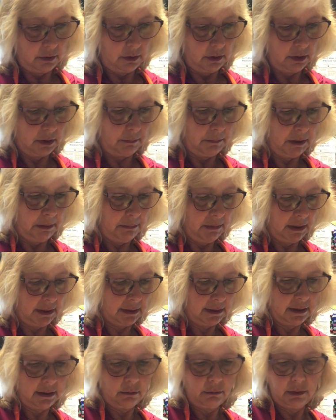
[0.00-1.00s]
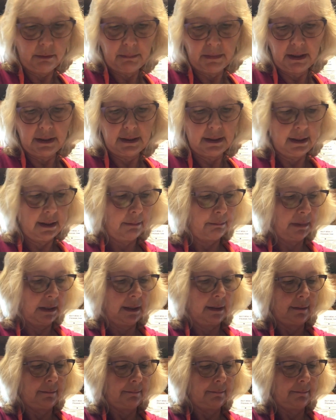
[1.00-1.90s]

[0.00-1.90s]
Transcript: to be mixed in with my topping.